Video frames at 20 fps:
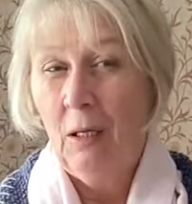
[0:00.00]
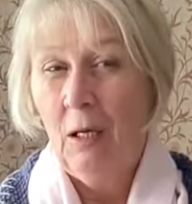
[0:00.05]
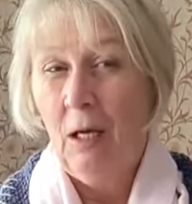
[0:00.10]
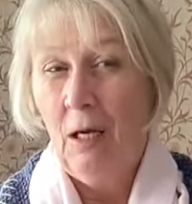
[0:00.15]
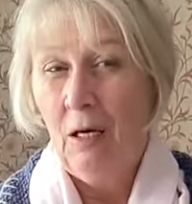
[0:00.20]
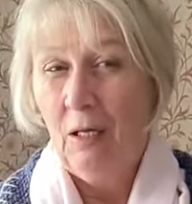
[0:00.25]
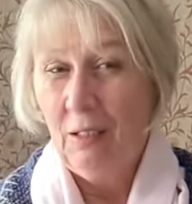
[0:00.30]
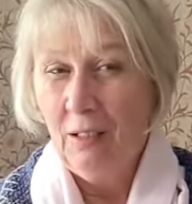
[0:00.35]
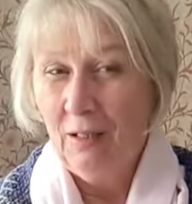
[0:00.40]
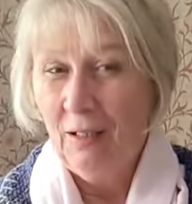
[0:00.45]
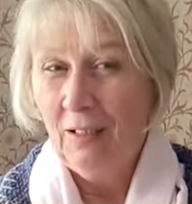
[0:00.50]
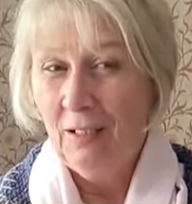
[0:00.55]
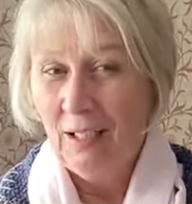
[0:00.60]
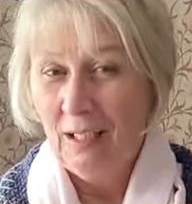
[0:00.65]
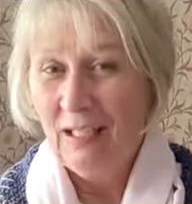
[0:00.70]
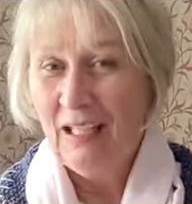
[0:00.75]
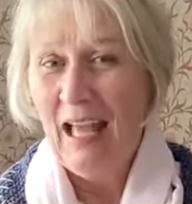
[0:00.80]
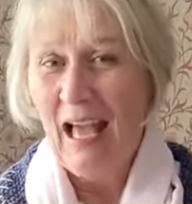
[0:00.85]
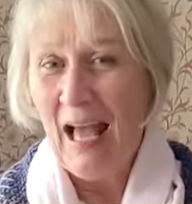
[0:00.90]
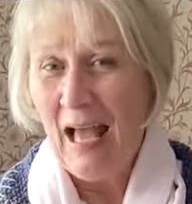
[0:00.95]
I think
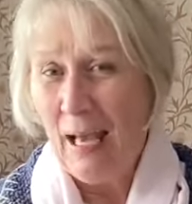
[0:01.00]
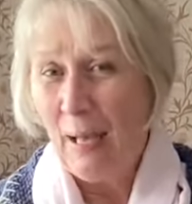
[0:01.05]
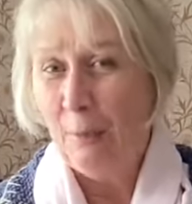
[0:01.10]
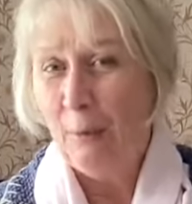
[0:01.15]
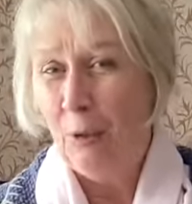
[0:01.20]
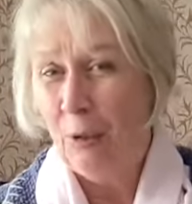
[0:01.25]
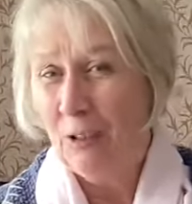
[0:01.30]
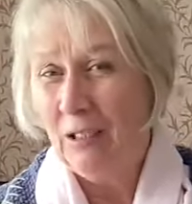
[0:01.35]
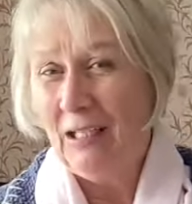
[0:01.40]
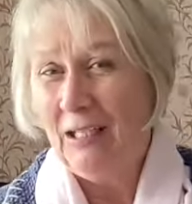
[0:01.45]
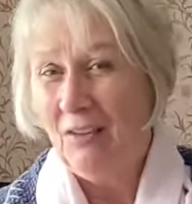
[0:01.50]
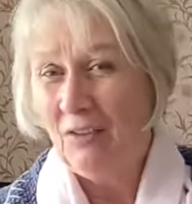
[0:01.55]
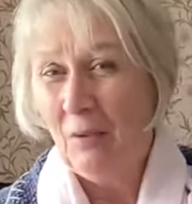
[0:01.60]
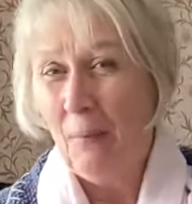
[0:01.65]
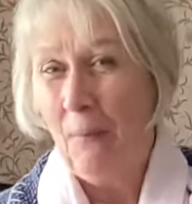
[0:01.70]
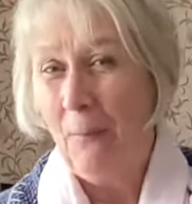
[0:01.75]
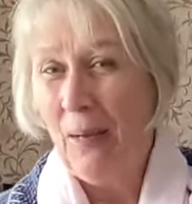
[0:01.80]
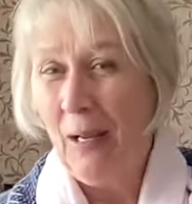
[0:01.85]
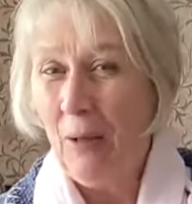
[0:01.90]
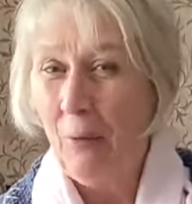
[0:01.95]
an hour is
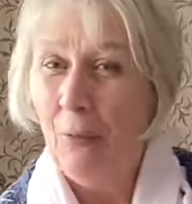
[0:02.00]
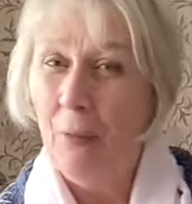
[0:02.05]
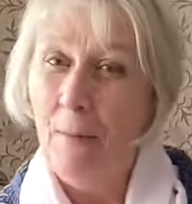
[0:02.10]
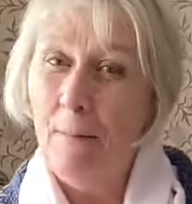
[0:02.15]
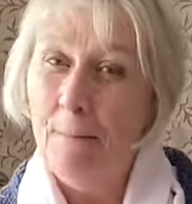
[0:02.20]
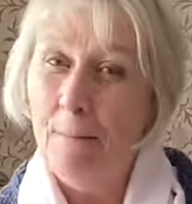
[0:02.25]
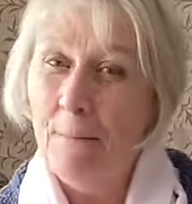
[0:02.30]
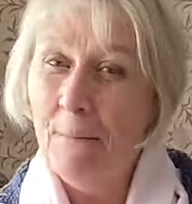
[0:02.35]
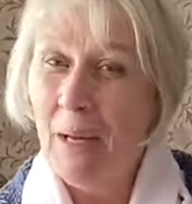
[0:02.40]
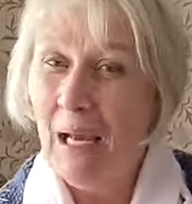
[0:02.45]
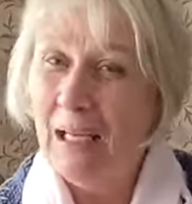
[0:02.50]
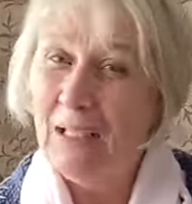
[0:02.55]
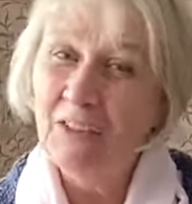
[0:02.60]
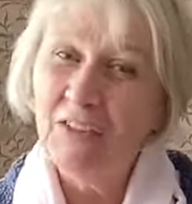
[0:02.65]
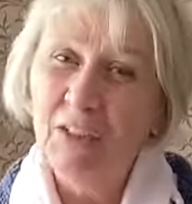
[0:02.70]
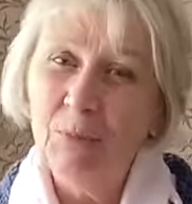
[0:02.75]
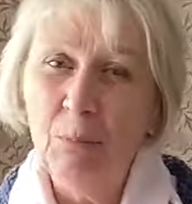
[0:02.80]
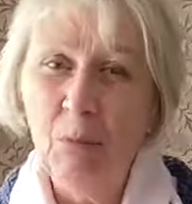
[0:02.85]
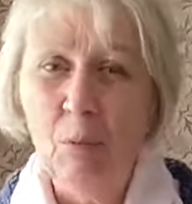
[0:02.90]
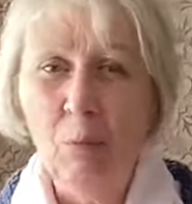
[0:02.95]
about the
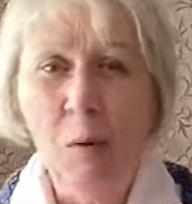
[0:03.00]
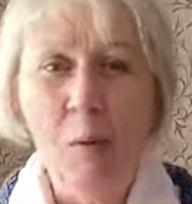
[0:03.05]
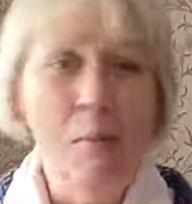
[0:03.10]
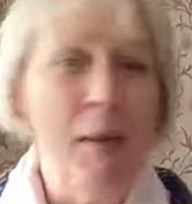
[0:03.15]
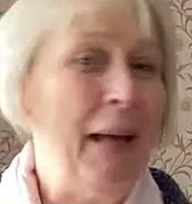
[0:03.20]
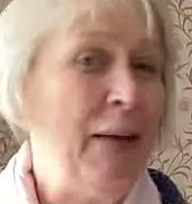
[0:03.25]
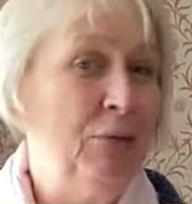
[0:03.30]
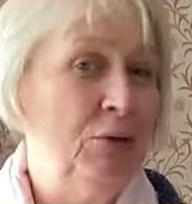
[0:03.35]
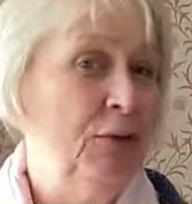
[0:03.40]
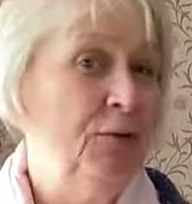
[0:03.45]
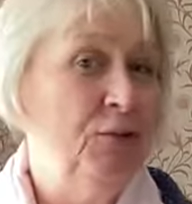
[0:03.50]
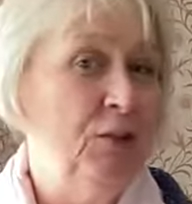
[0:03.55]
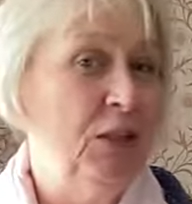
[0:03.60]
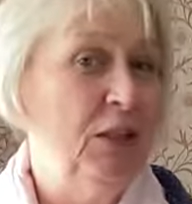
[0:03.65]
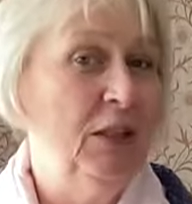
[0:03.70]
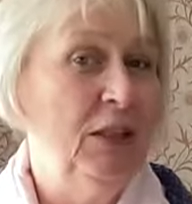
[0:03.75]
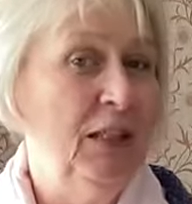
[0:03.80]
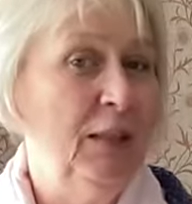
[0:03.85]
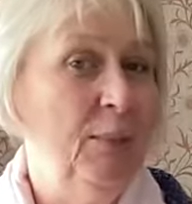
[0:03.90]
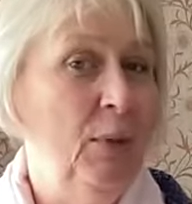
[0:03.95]
maximum amount of
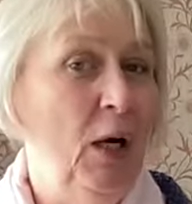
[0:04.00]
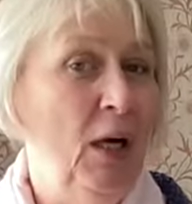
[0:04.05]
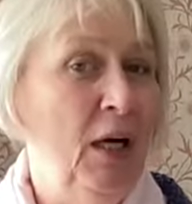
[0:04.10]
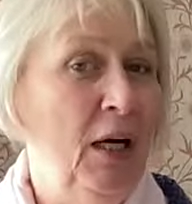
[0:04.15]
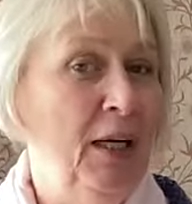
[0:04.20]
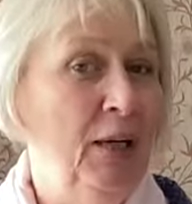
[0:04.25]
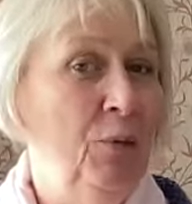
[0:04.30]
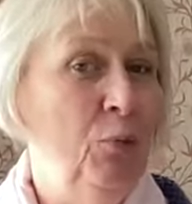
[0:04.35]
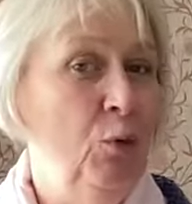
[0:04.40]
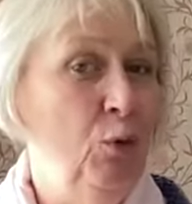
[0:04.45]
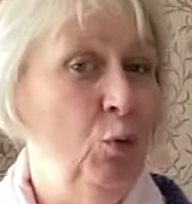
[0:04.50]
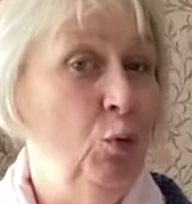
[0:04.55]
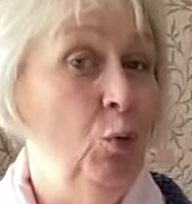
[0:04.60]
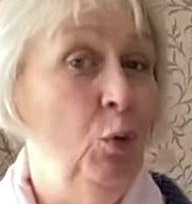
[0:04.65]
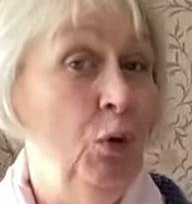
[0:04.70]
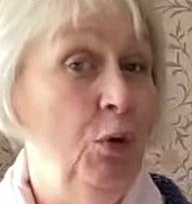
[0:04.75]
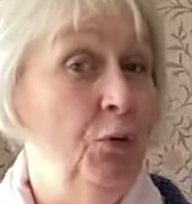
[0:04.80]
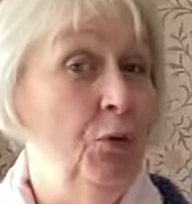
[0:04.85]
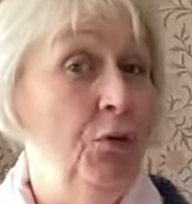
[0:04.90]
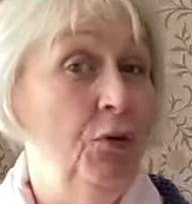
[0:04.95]
time I would
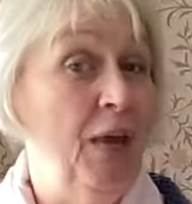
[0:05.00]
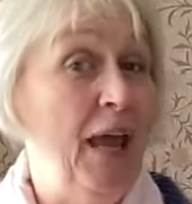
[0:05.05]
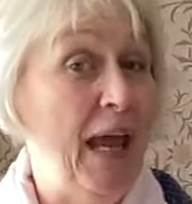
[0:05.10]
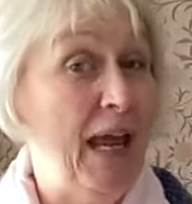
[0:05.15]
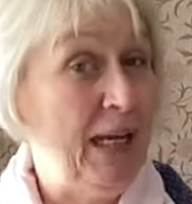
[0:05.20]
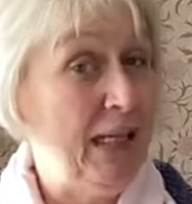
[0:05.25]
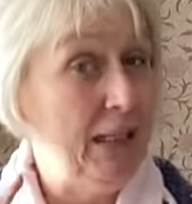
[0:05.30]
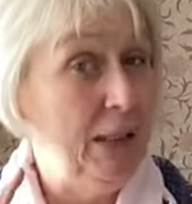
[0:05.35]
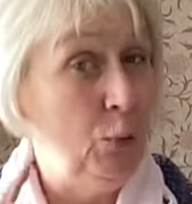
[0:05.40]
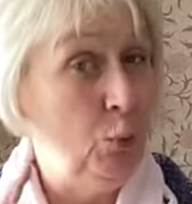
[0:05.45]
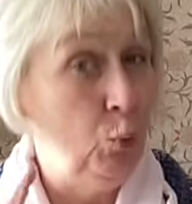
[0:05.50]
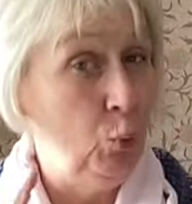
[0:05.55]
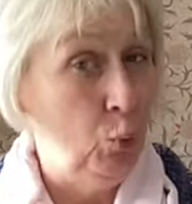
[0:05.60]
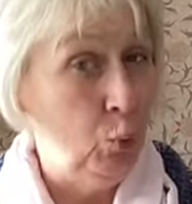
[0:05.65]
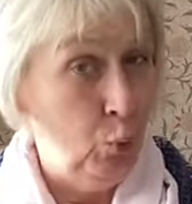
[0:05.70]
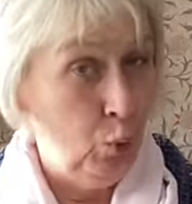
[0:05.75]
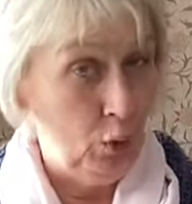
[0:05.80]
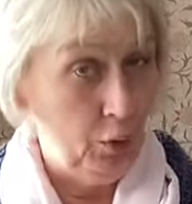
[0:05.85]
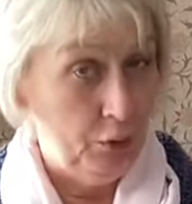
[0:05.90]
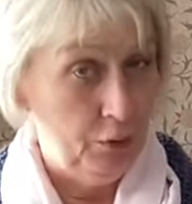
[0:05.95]
want any
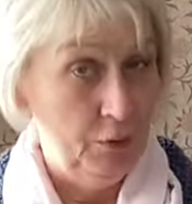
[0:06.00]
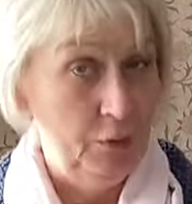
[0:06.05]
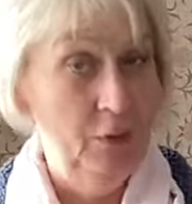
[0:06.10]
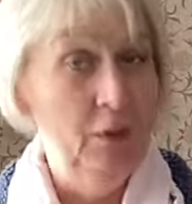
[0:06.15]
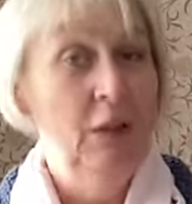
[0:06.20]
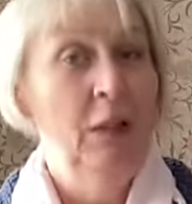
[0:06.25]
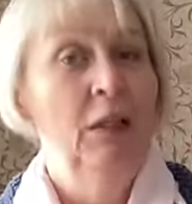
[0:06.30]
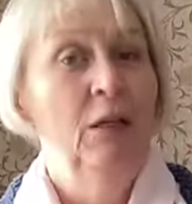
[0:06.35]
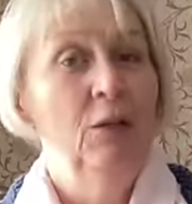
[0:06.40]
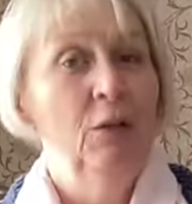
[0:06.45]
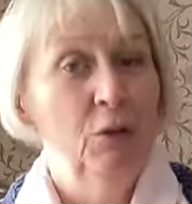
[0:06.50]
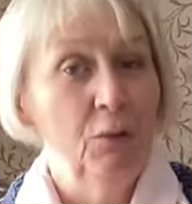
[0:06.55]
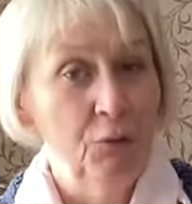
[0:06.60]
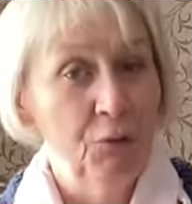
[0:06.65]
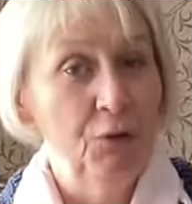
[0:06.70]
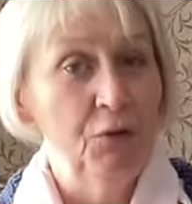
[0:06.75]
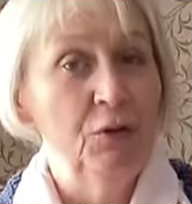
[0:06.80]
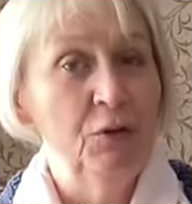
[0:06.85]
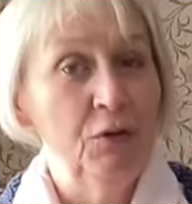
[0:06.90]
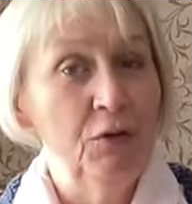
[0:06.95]
one
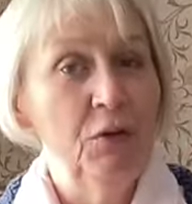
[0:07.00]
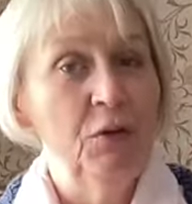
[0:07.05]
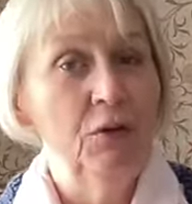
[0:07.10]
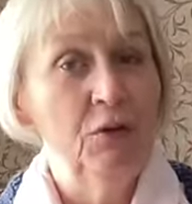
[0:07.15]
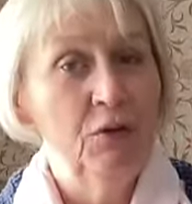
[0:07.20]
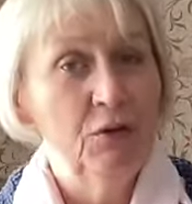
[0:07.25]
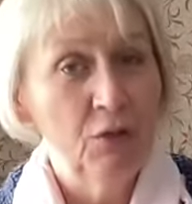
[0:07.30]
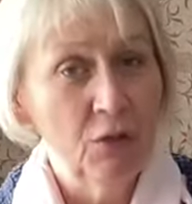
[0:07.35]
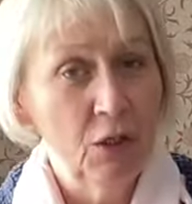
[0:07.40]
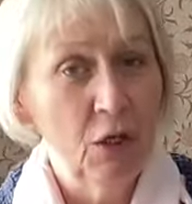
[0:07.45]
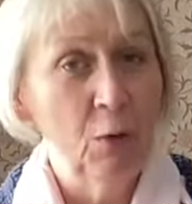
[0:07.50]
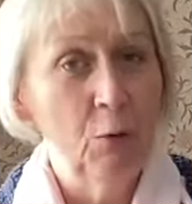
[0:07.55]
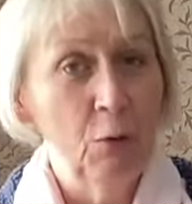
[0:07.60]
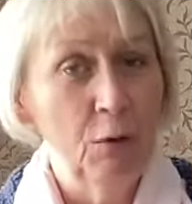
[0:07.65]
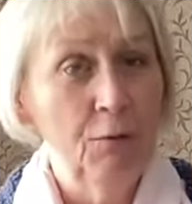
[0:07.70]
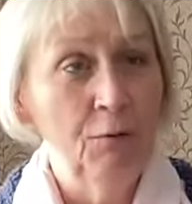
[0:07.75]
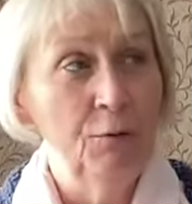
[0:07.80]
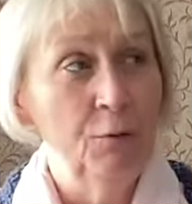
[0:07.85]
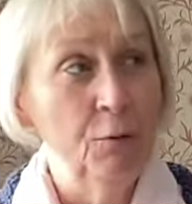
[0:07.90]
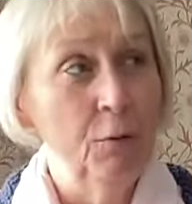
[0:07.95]
concert to go
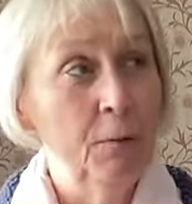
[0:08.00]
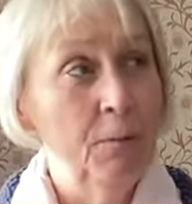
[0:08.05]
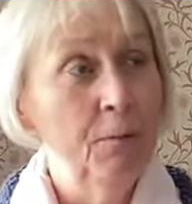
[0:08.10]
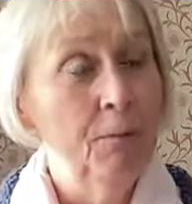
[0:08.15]
on for.